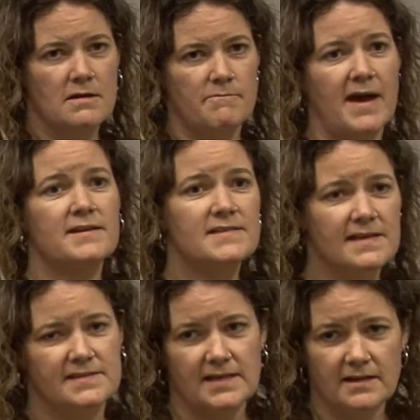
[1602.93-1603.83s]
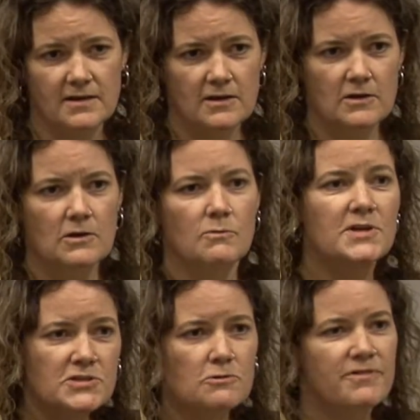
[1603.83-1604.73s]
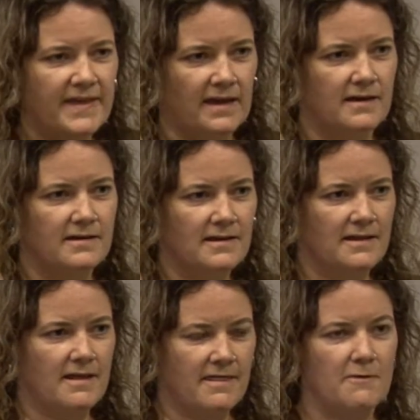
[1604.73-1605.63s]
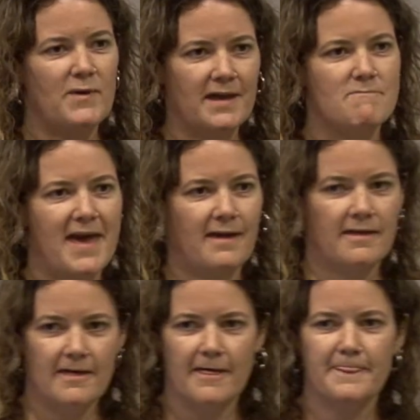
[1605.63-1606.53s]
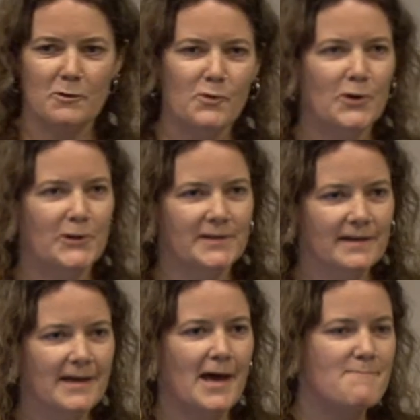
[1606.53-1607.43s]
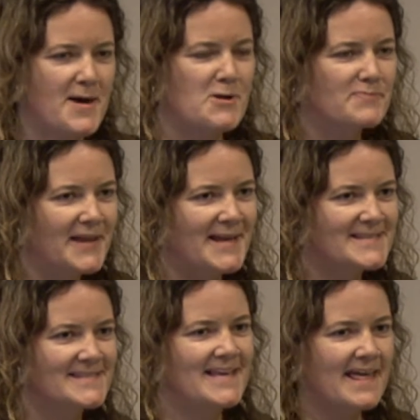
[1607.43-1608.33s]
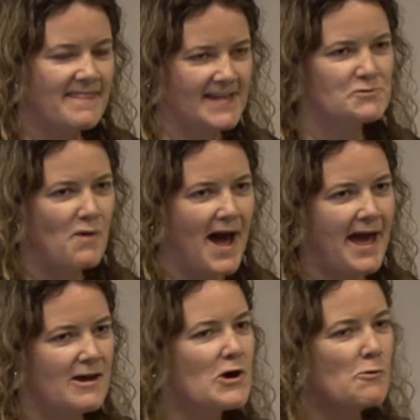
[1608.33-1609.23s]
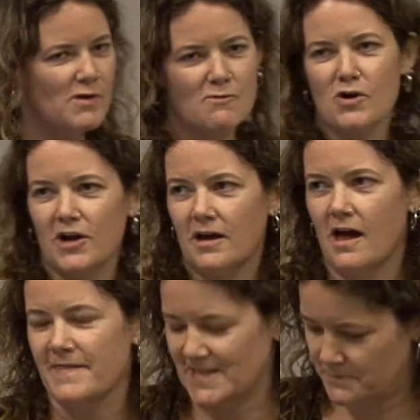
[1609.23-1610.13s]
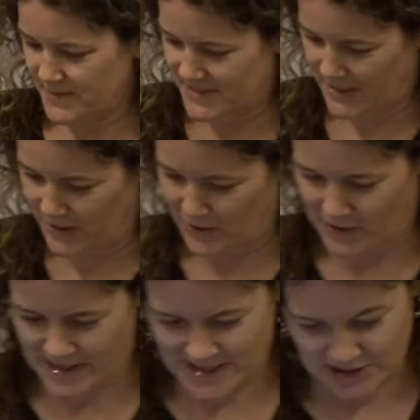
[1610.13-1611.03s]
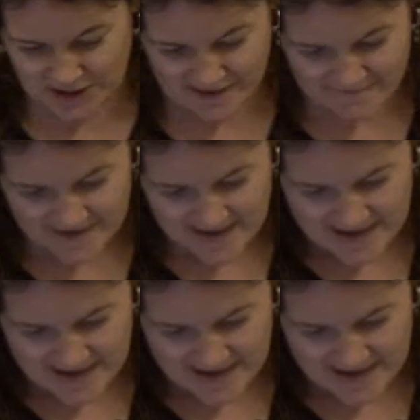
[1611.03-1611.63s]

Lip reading: by necessity, that we can make the world a better place. That's why we work on this particular initiative.